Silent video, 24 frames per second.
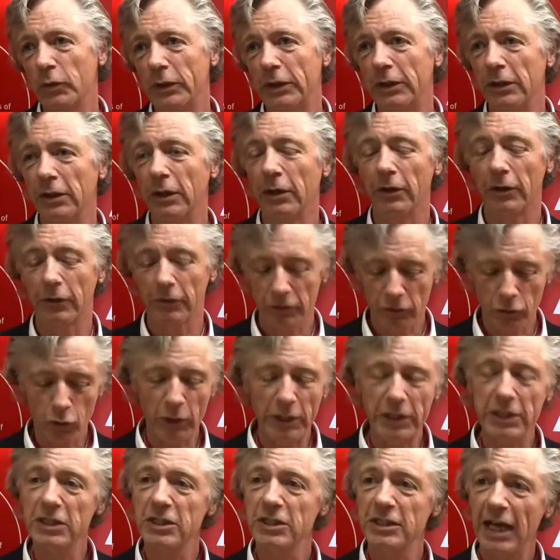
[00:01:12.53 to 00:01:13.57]
we uh,
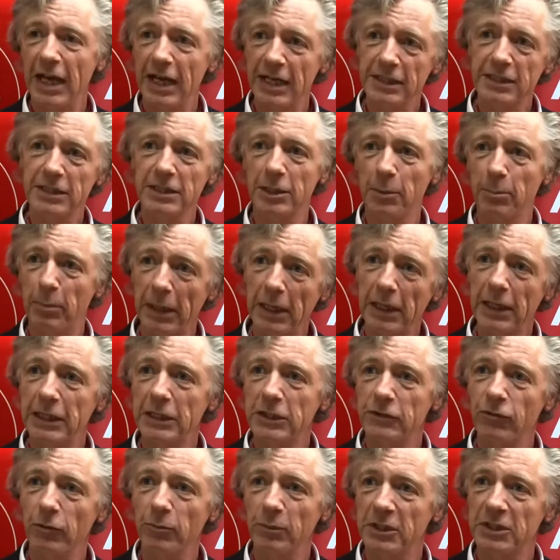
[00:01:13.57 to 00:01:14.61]
criticized the
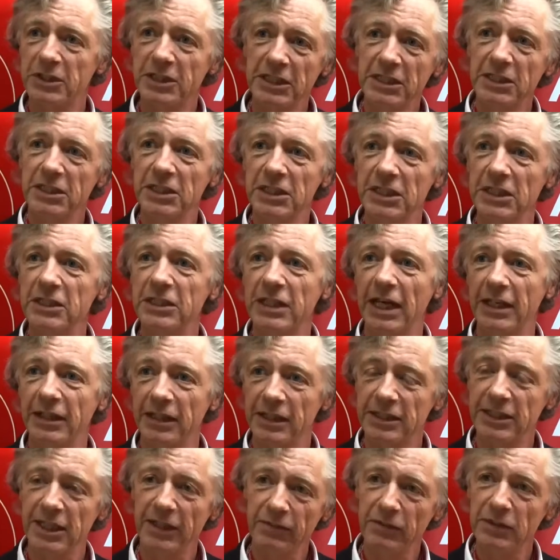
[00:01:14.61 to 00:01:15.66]
buildings from the 60s and the
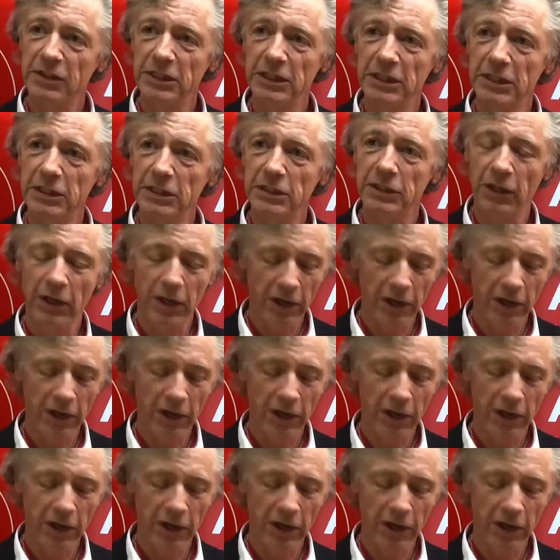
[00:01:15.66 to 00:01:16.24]
70s